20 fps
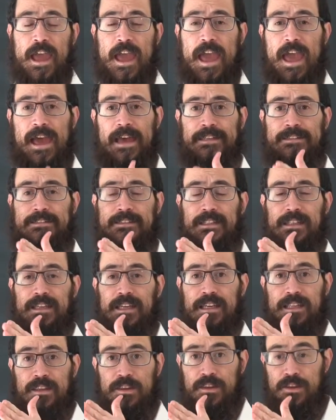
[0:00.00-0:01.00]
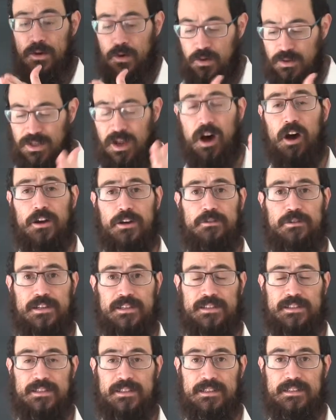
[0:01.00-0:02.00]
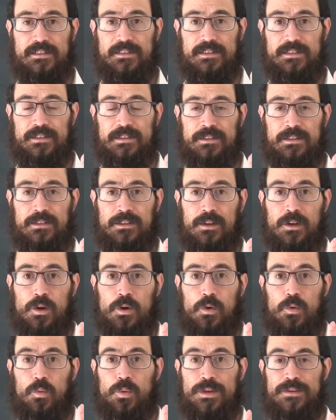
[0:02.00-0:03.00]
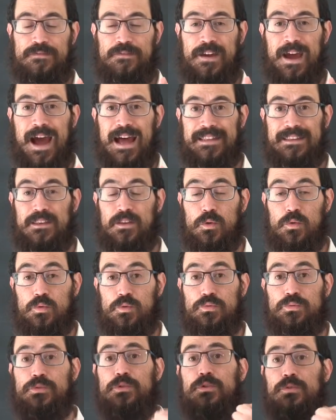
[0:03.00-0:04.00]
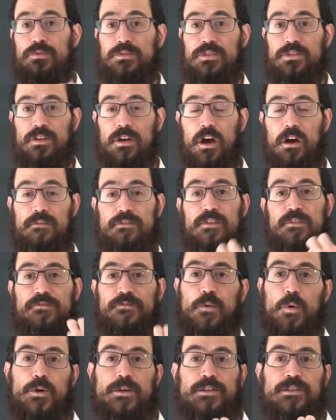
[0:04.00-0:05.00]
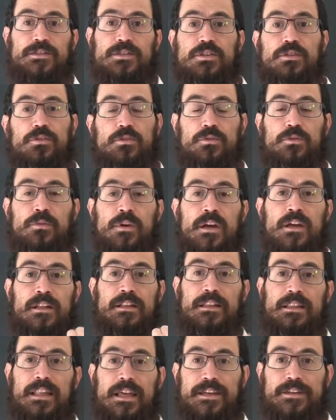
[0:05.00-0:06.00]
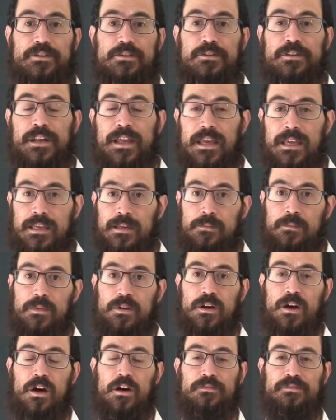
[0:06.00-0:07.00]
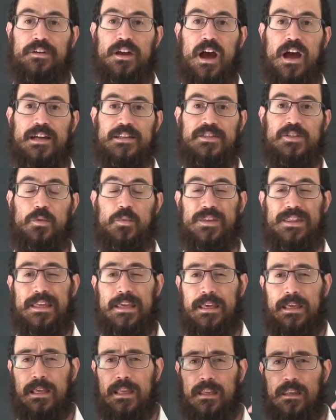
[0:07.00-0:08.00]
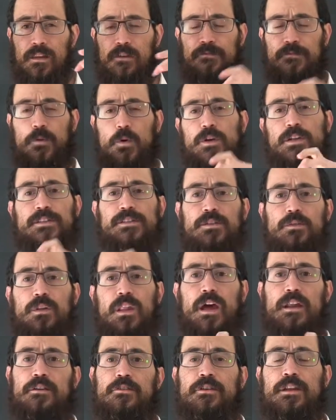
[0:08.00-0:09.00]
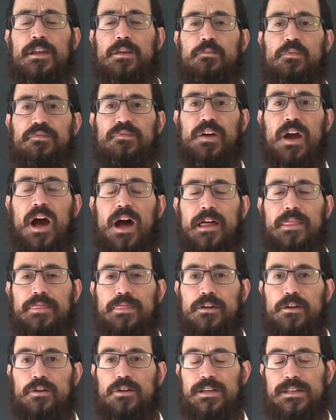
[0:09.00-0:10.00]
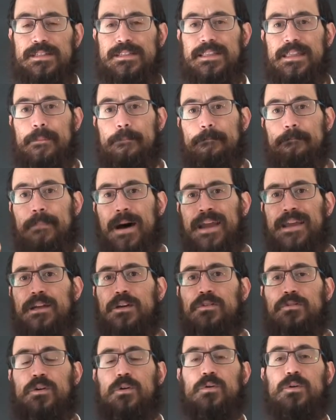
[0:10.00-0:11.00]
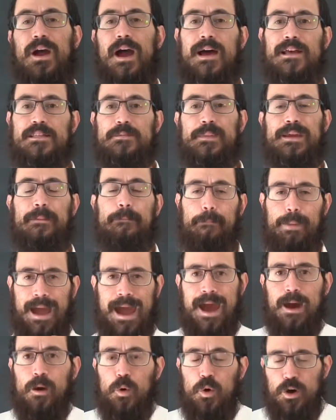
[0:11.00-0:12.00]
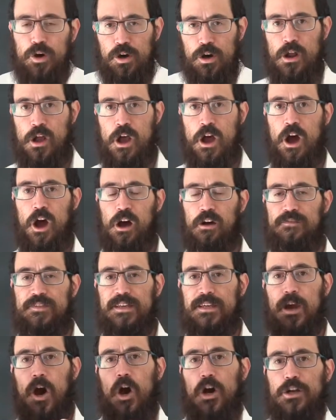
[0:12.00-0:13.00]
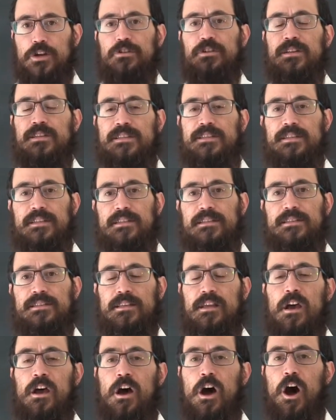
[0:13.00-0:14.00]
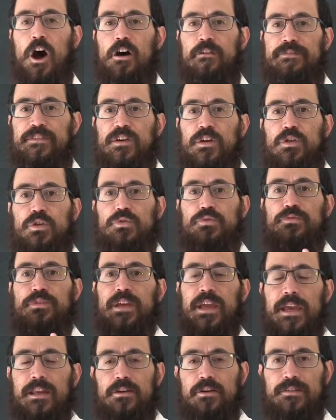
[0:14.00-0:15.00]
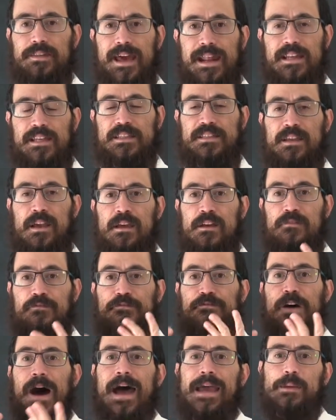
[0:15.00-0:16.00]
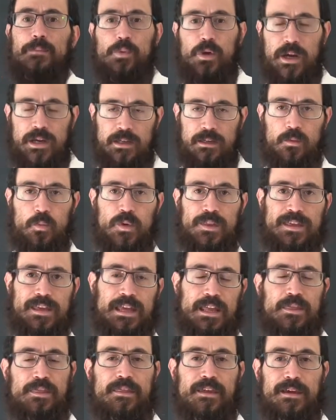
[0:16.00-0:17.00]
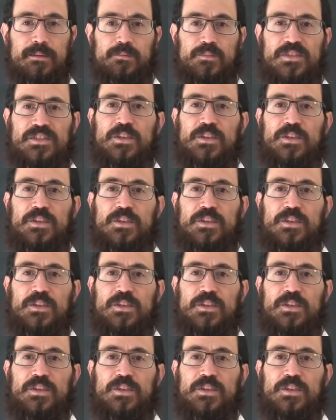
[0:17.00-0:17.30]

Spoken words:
And in those utterances, we've got the root of the 42-letter name of God. So within the 42-letter name of God, there is the microcosmic power of the utterances of the Creator that is vibrating within them.